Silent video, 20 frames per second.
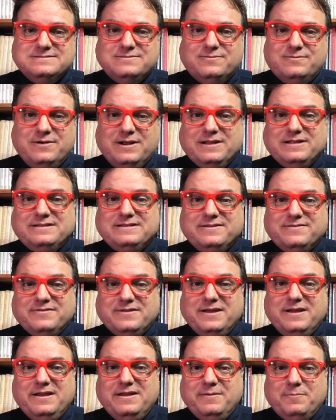
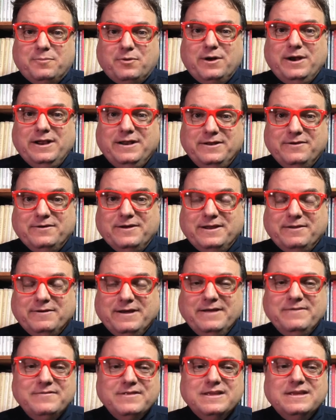relatively brand new
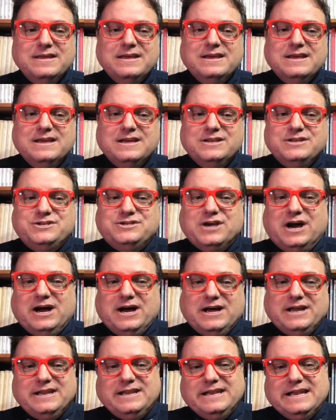anyway,
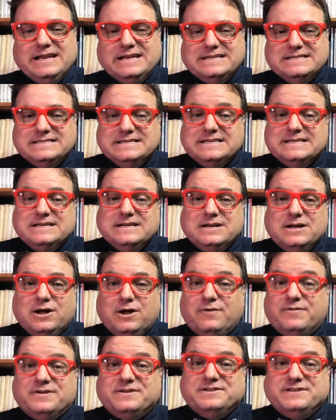John
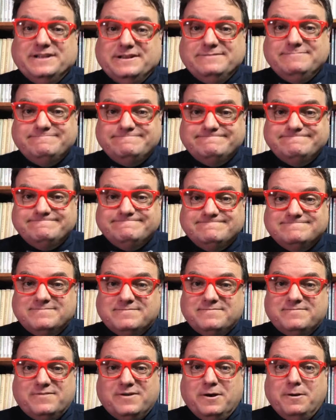Holverston
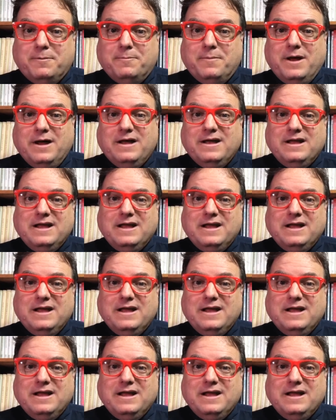from